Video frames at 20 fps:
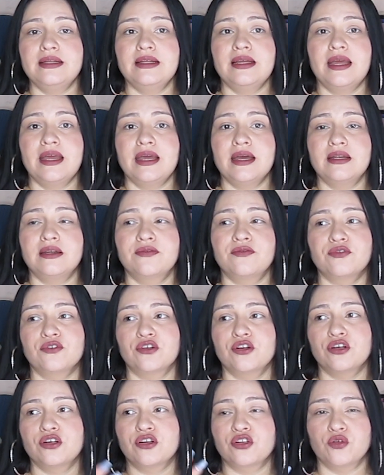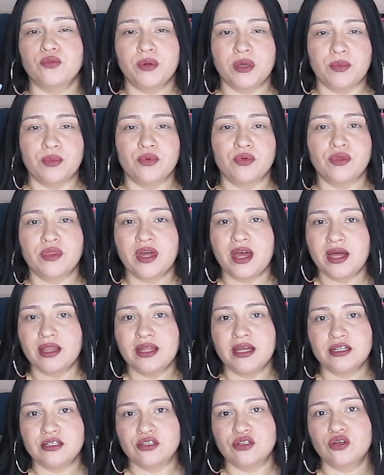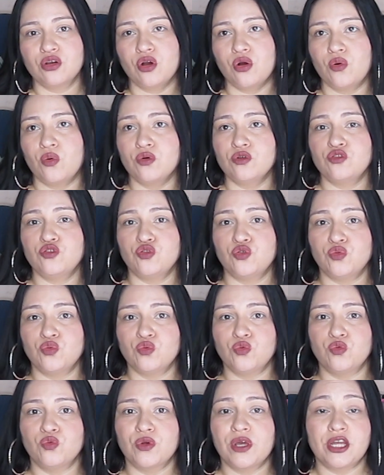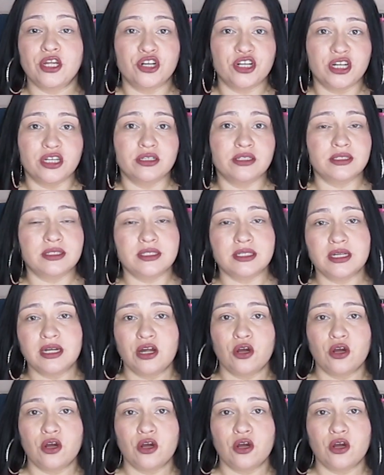And for you people that like to go to get your nails done,